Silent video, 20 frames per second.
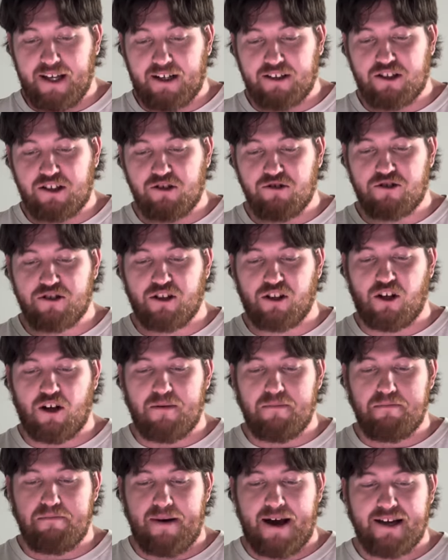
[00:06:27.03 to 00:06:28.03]
children
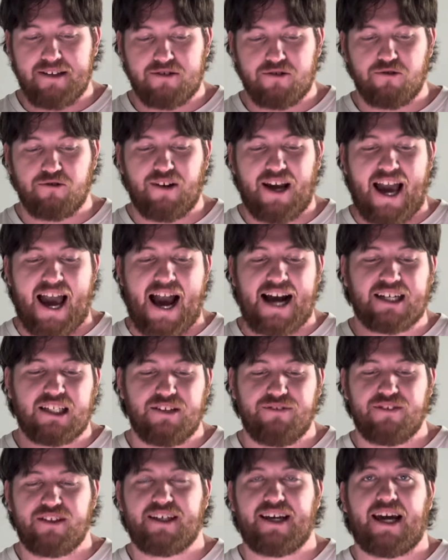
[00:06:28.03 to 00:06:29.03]
learn best through
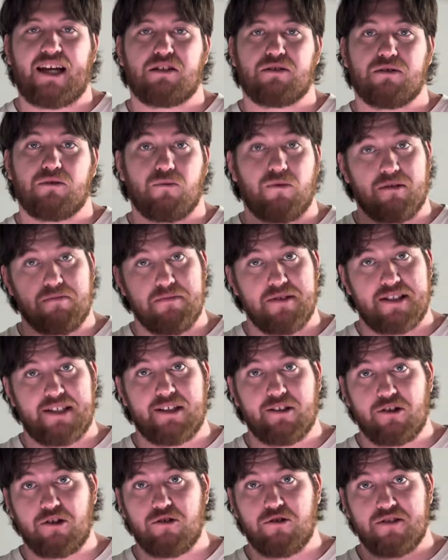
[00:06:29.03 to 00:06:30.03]
active engagement with
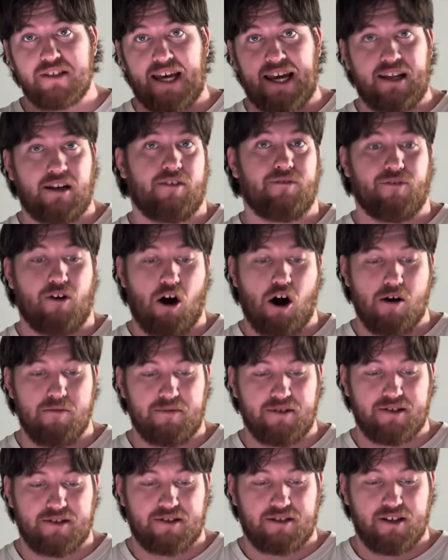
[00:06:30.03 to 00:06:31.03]
materials and
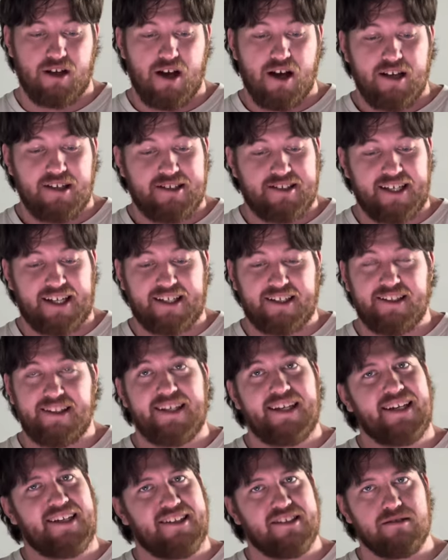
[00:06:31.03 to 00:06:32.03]
environments.
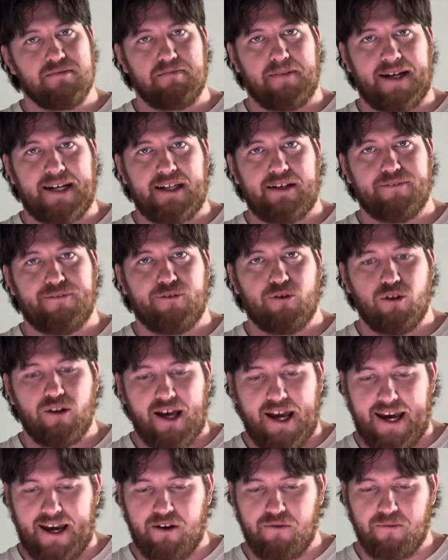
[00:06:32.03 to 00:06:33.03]
Secondly, it is meaningful
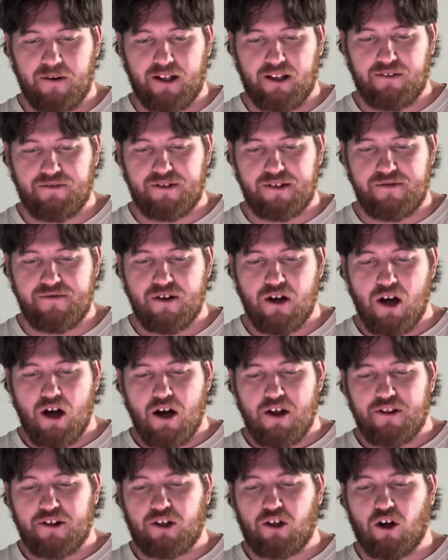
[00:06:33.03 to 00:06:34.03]
and relevant.
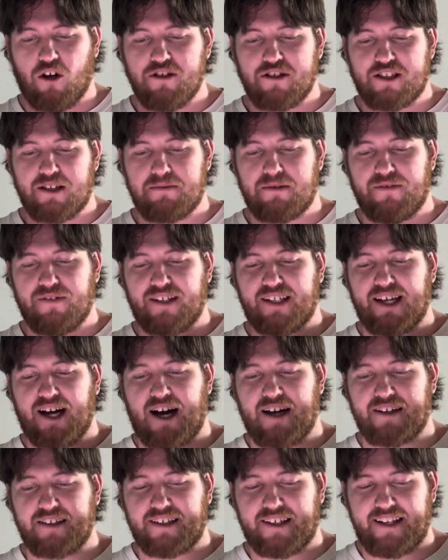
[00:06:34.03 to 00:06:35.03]
The concept of a
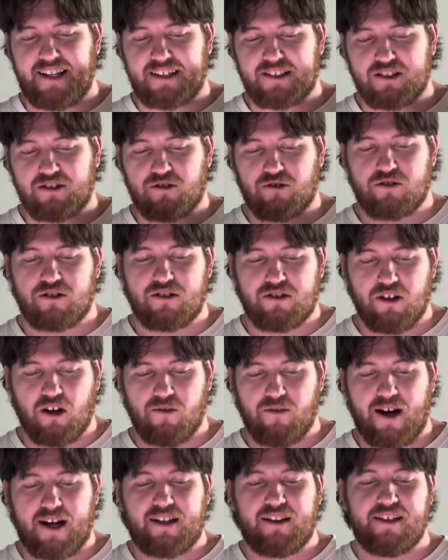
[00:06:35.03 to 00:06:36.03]
garden connects
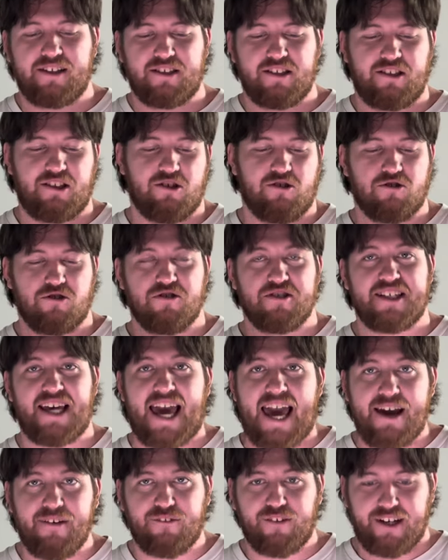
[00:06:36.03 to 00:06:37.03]
directly to children's
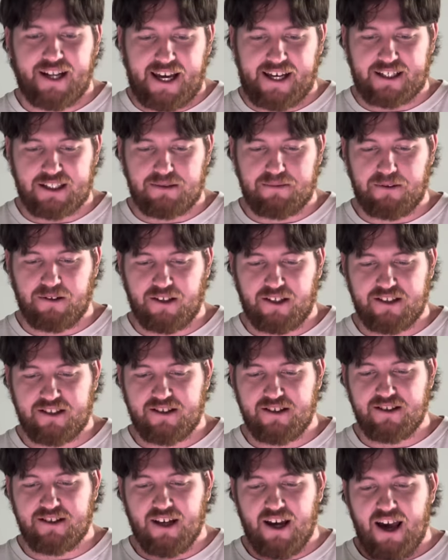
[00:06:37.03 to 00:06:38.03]
everyday
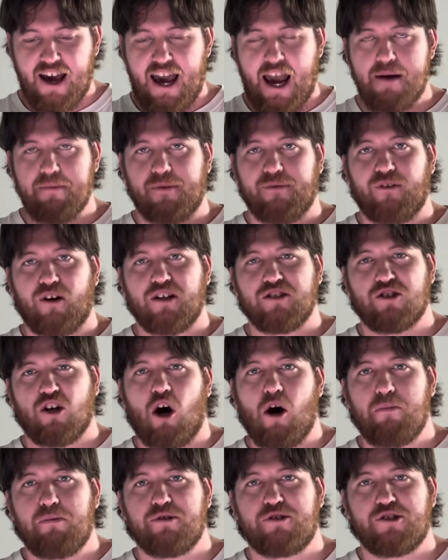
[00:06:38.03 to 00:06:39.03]
experiences and provides
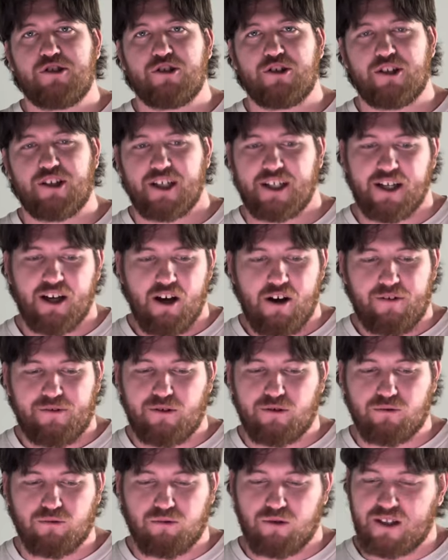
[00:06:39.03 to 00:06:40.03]
opportunity for
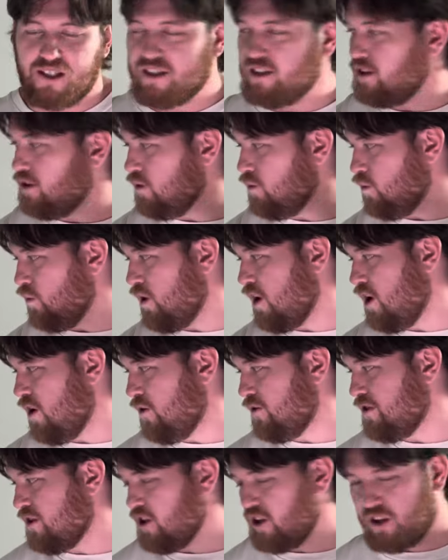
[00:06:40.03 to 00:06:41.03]

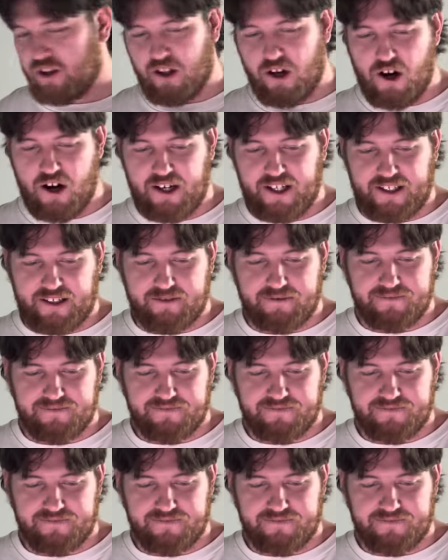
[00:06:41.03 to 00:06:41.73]
real-world learning.